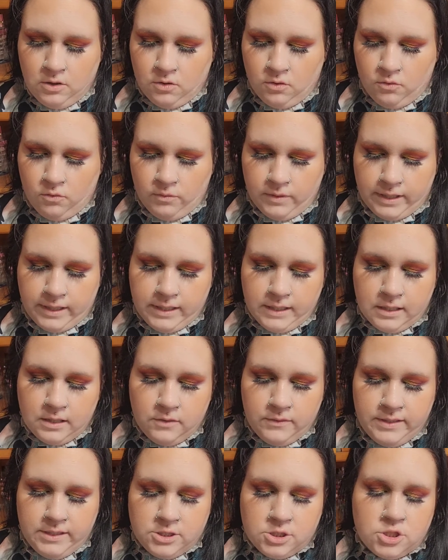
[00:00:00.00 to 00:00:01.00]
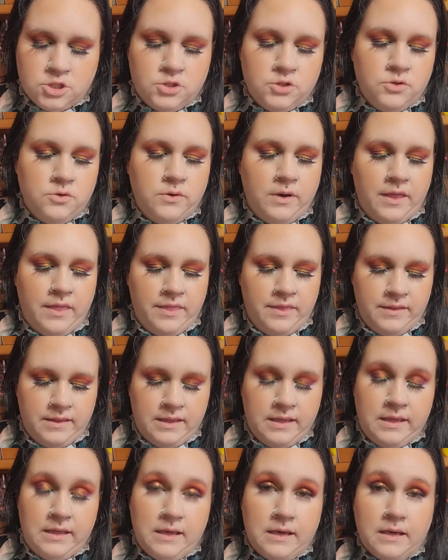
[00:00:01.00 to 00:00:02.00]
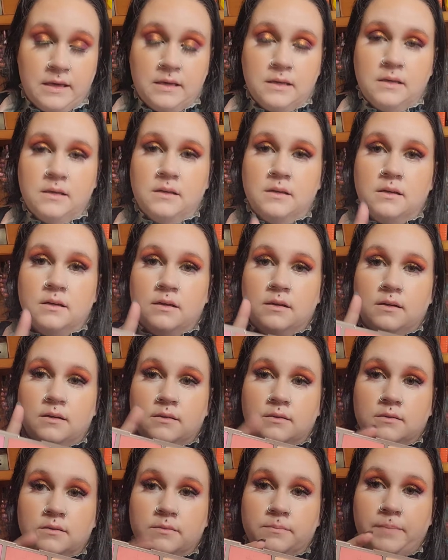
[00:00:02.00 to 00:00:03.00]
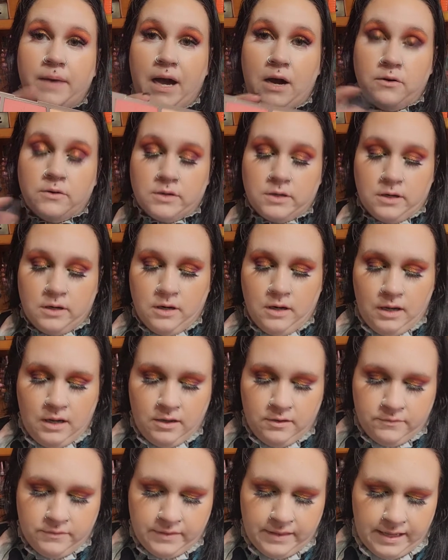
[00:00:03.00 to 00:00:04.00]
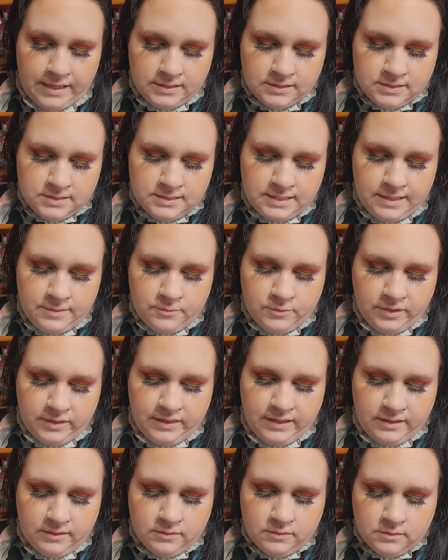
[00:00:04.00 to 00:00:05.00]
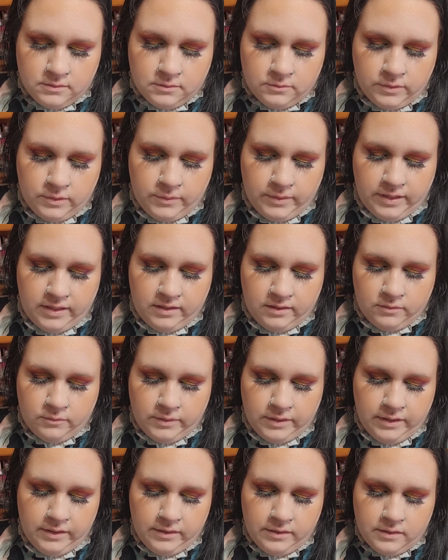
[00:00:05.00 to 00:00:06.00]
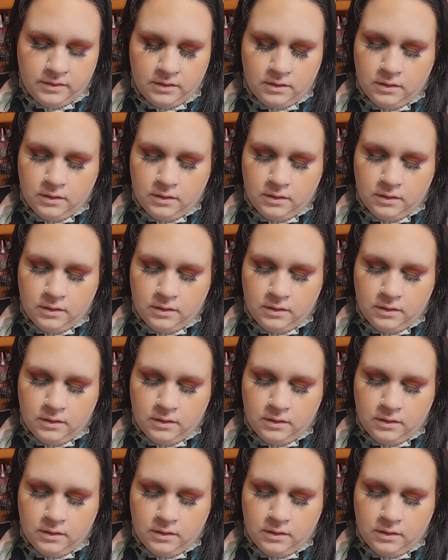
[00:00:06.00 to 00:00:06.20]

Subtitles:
Well, we're going to go into the powder of that same one that we went in with.